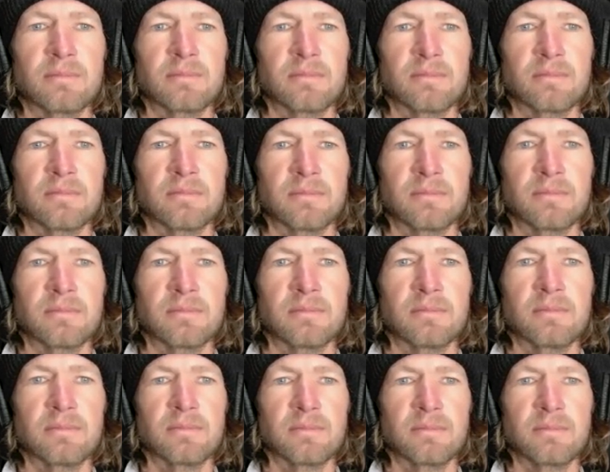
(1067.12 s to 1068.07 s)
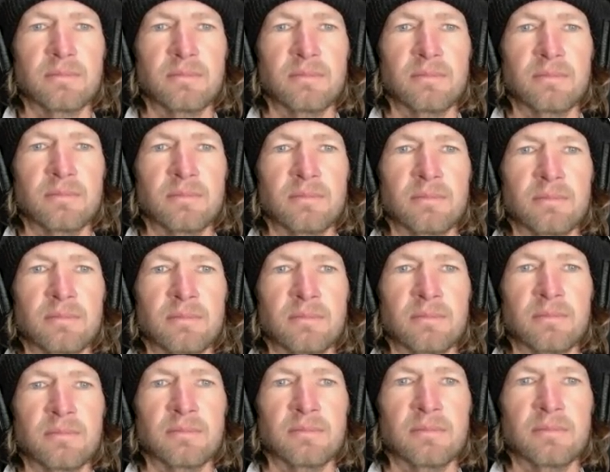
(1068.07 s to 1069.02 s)

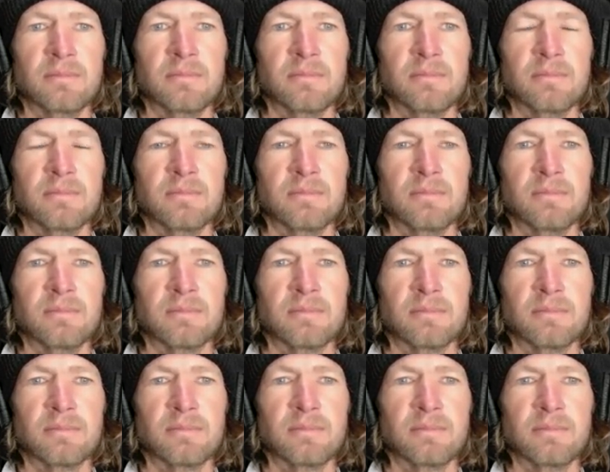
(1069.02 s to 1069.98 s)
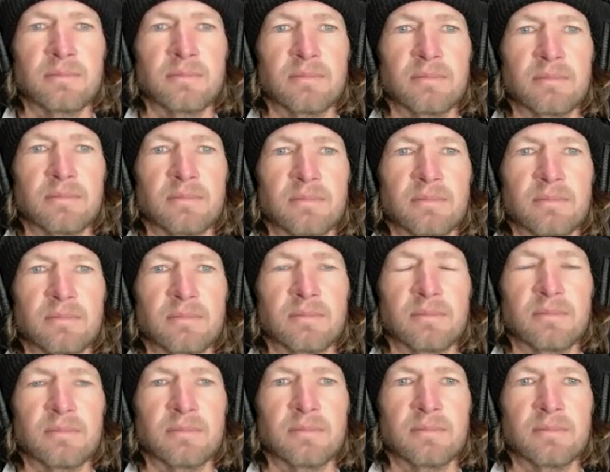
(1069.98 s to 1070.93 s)

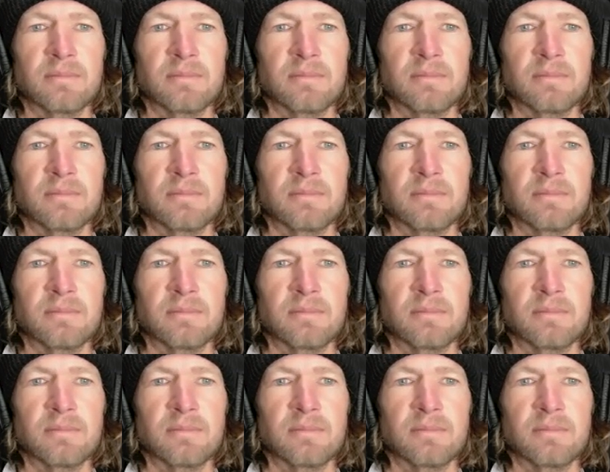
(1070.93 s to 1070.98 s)
(not speaking)